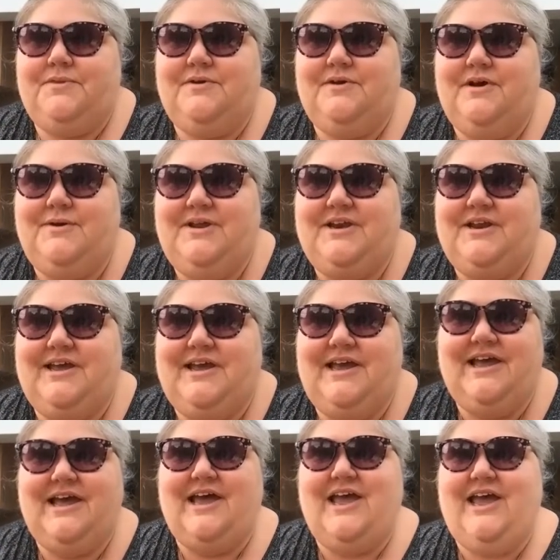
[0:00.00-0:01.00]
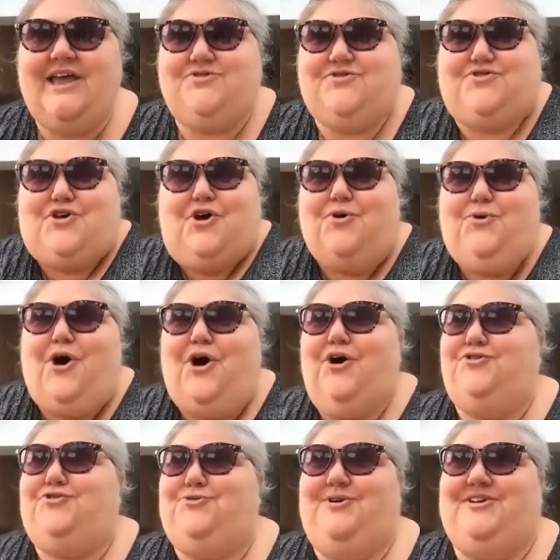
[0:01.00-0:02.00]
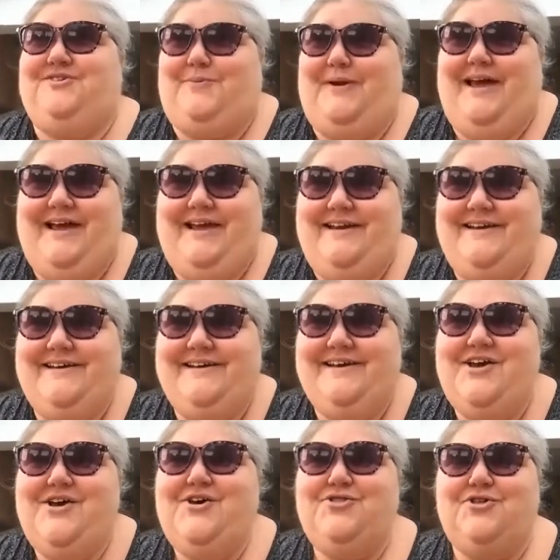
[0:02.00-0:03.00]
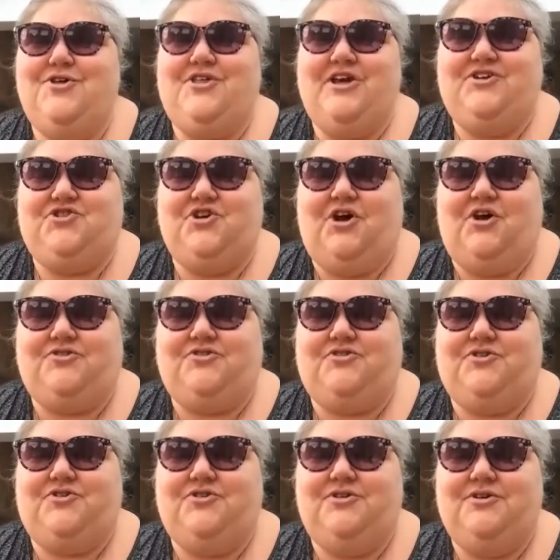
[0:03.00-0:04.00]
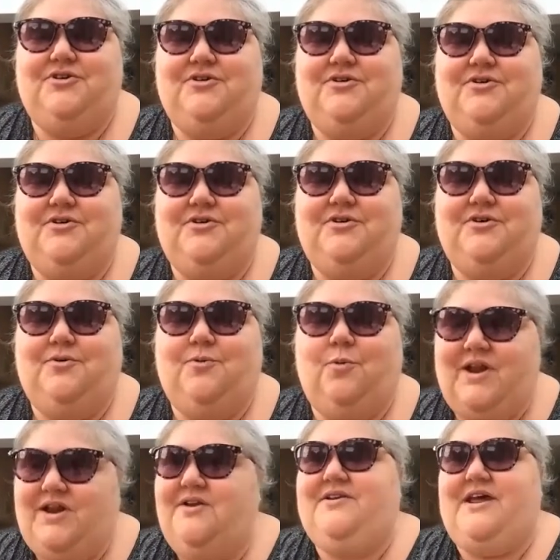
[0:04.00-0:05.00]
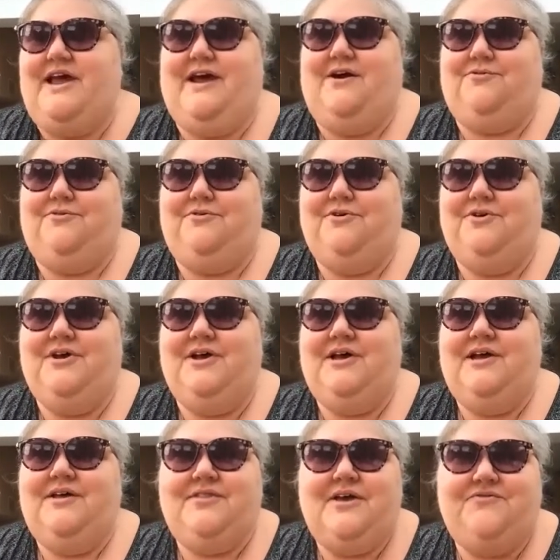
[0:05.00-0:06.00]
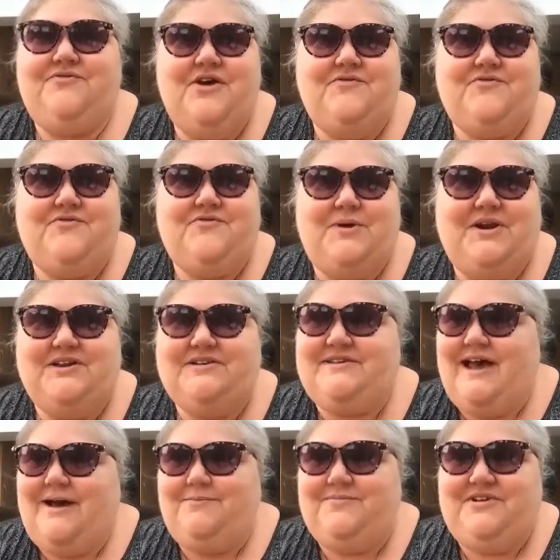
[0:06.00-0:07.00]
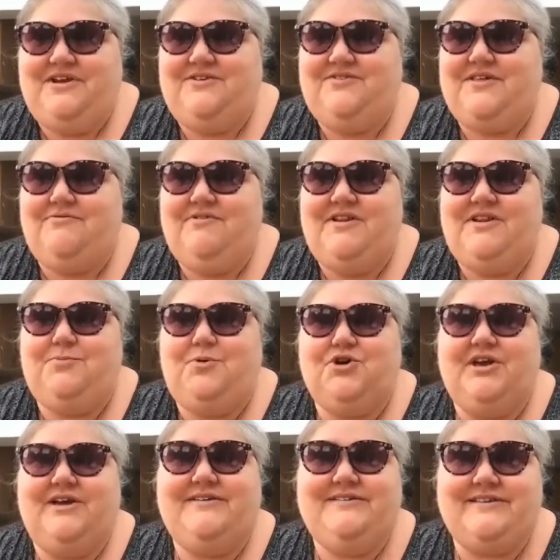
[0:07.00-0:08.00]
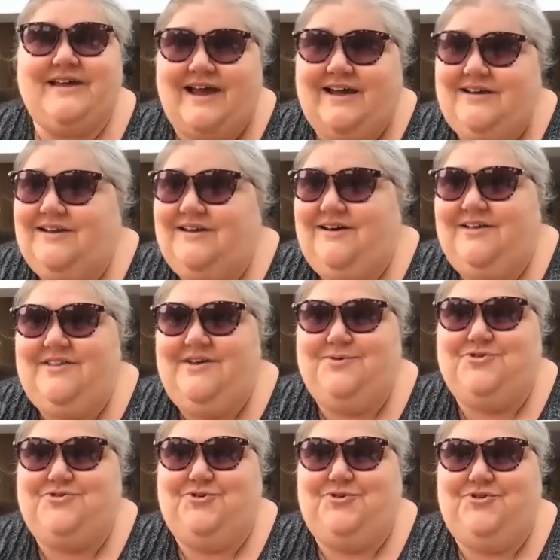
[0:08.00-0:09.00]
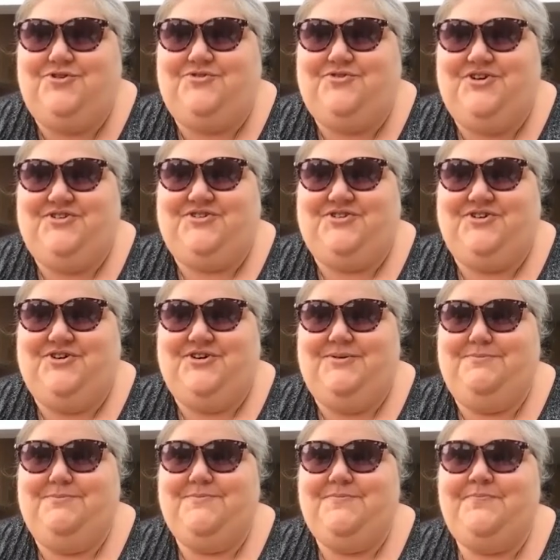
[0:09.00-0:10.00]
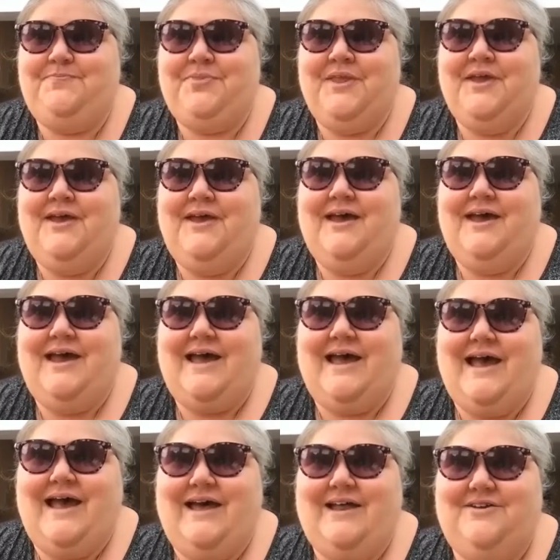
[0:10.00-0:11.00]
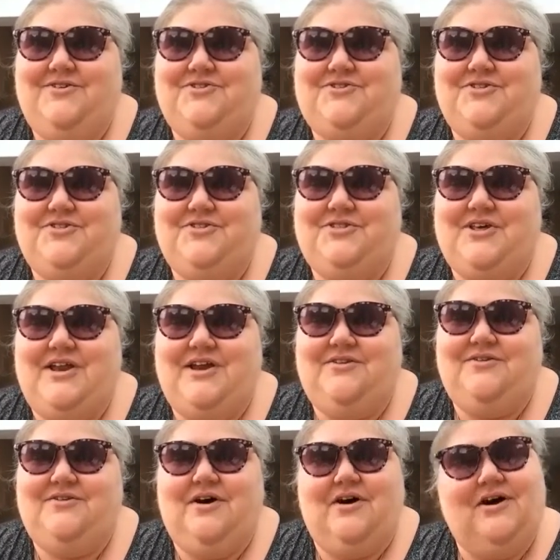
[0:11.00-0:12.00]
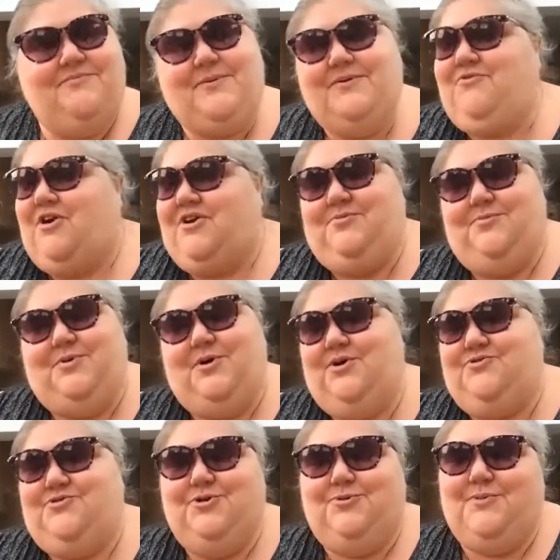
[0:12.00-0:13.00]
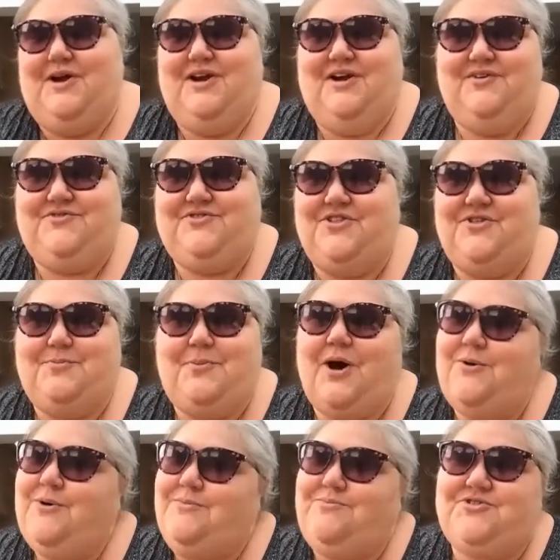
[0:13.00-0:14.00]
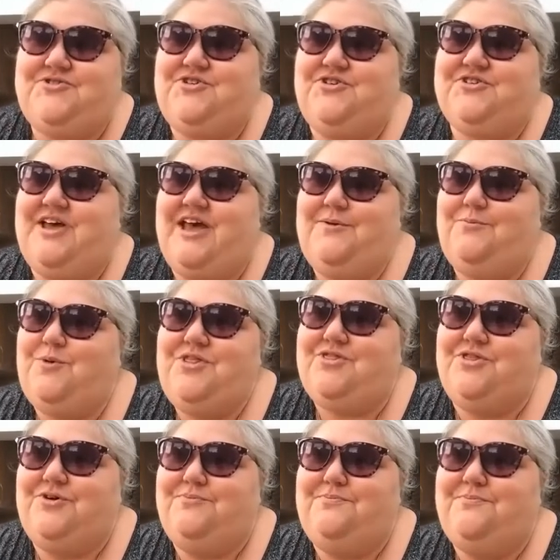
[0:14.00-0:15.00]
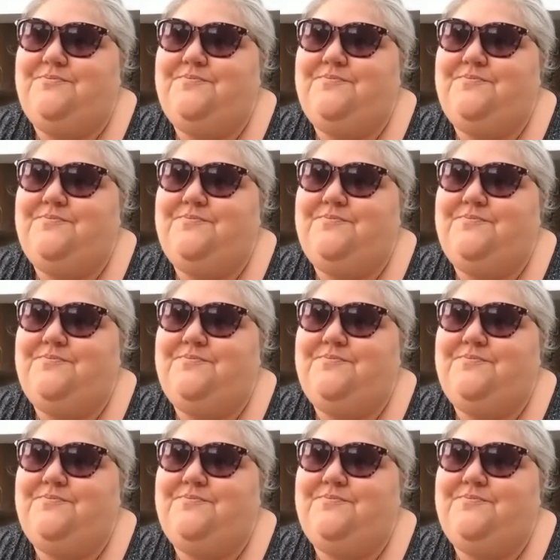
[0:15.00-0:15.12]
I mean, it's so hard to explain that they just went down. They've never been adapted. They're in the book exactly like they were drawn the first time. And then I've been writing poetry all my life, so the poems just came with them.